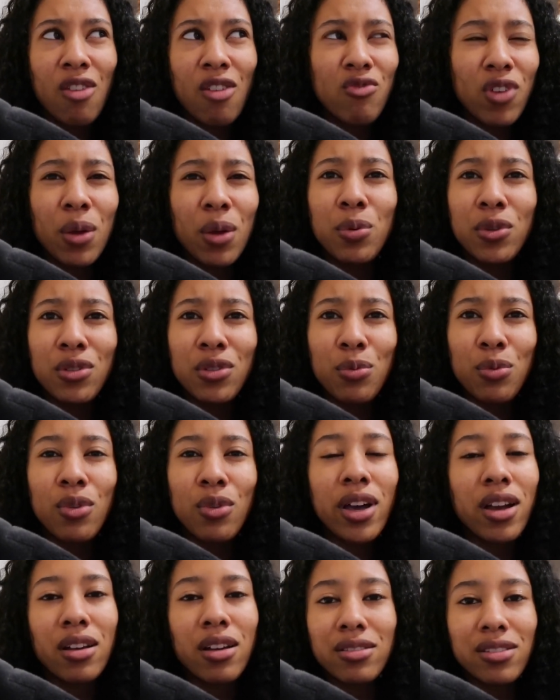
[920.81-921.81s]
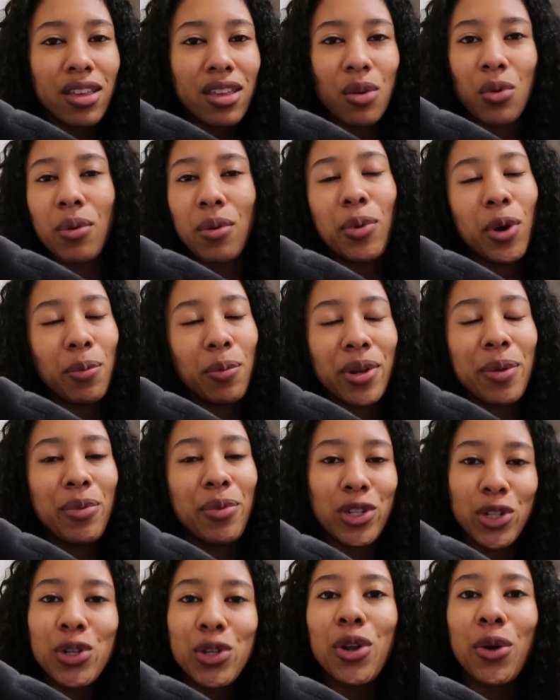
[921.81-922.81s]
reputable i can't say that word properly
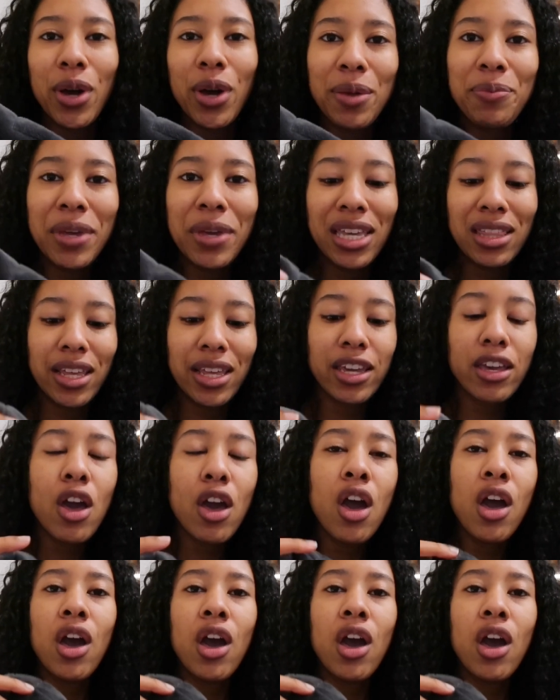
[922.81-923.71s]
but you know what i mean like